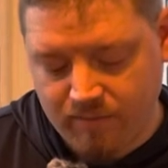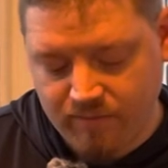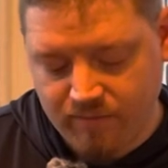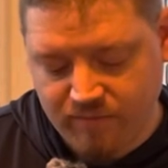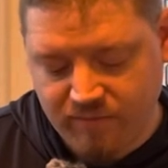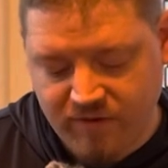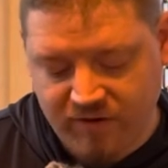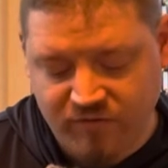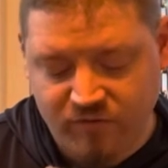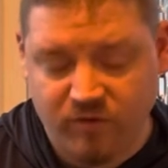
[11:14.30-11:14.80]

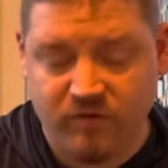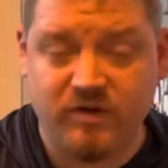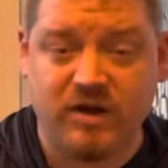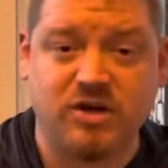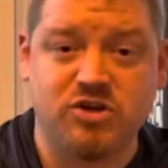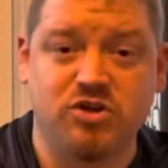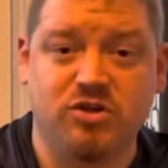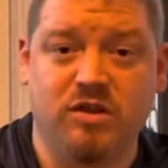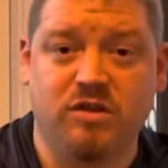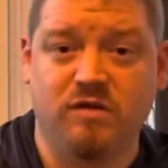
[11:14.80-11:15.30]
This was
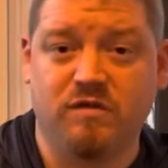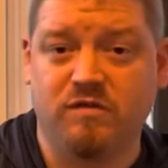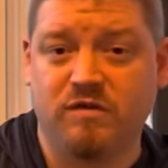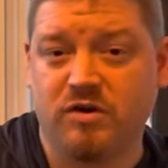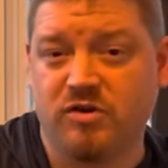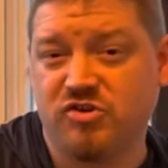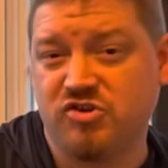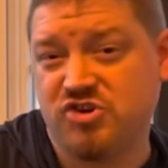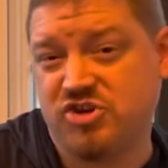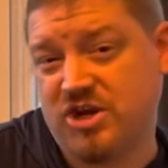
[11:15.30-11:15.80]
actually the
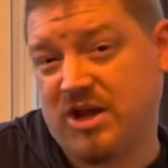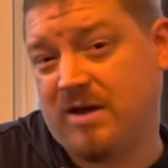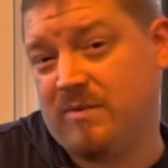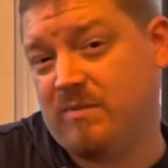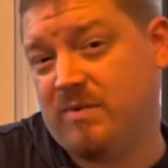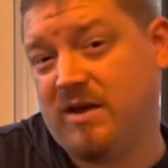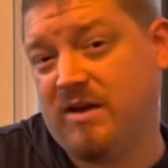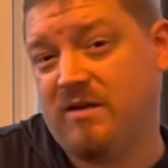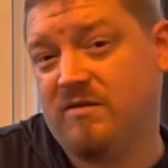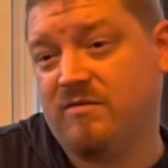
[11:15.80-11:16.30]
first
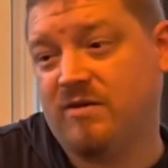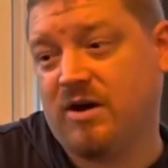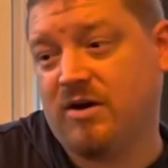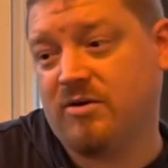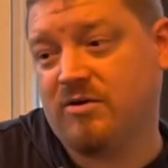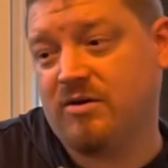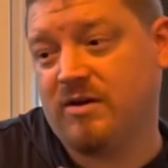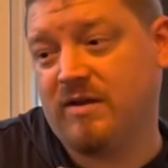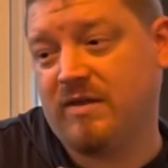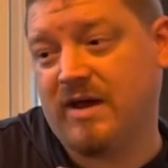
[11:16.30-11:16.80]
Champion
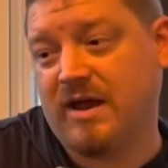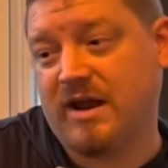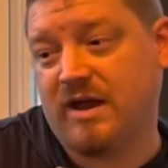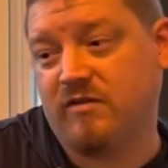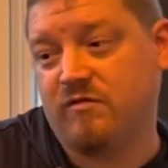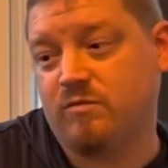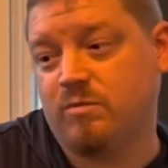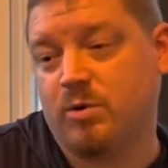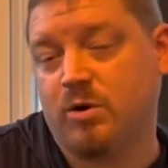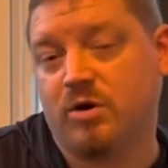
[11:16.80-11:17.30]
Valkyrie that
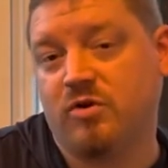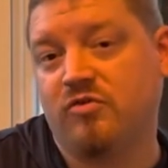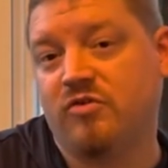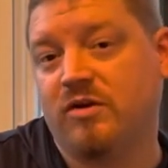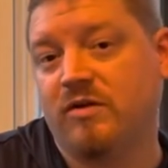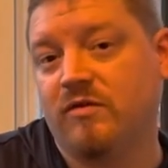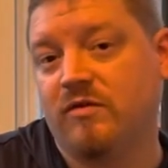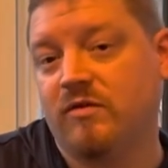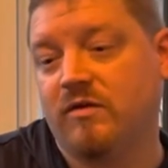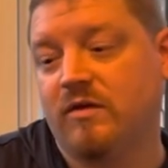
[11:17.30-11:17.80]
I've
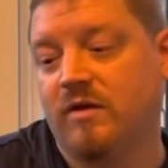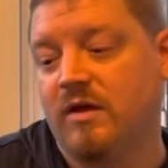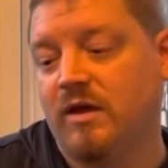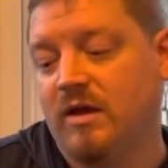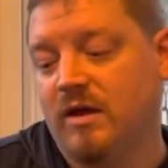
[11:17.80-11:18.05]
purchased.